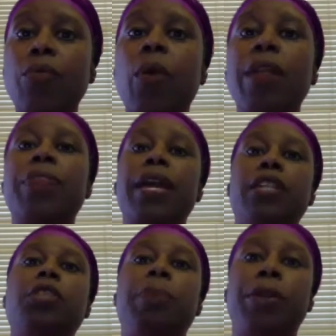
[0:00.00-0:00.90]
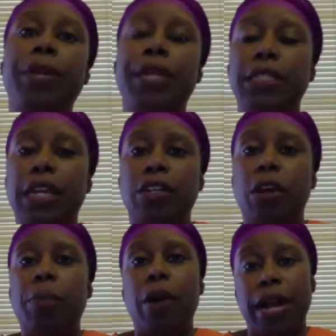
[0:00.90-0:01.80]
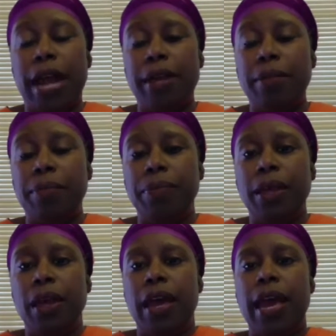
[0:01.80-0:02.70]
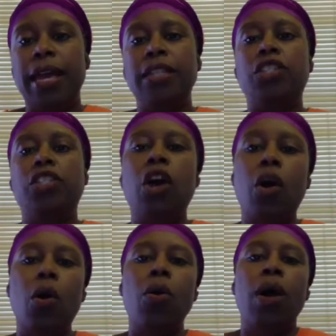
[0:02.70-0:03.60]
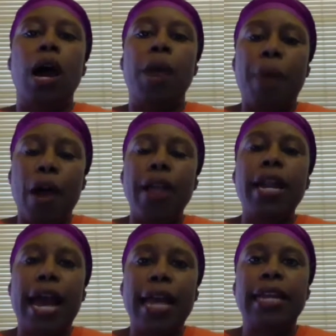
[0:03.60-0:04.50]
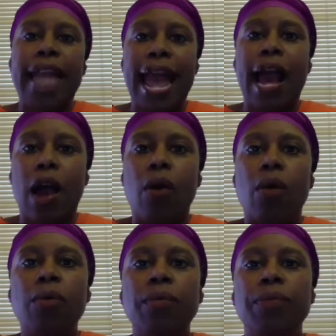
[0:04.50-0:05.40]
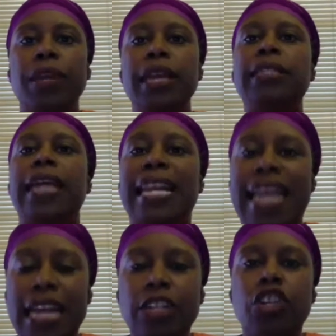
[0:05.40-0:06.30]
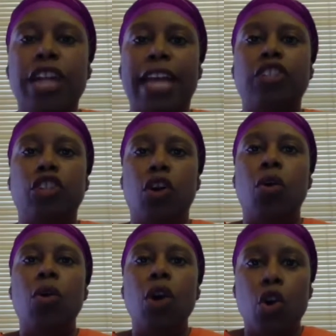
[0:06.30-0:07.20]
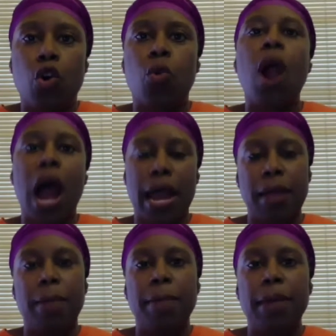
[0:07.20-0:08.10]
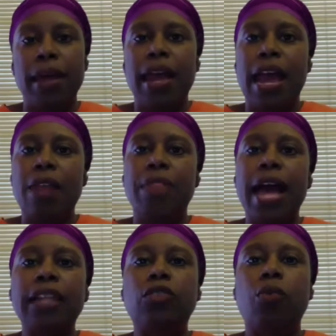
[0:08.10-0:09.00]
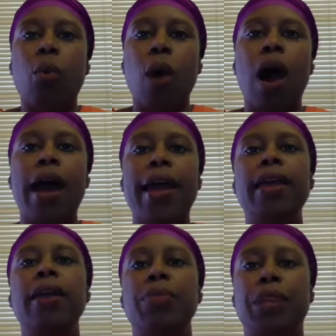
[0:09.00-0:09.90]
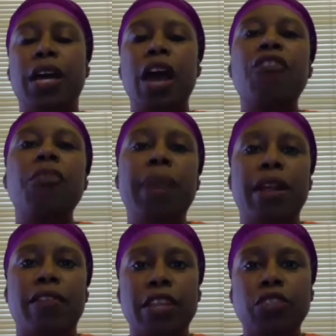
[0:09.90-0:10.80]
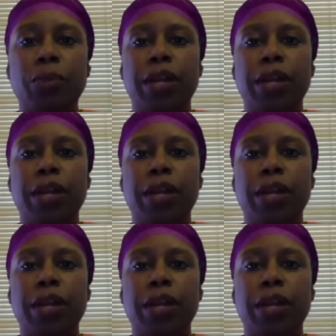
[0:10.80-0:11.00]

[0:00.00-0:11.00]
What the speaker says: than what they experienced under apartheid. And so apartheid now is an international crime. And that's why the government of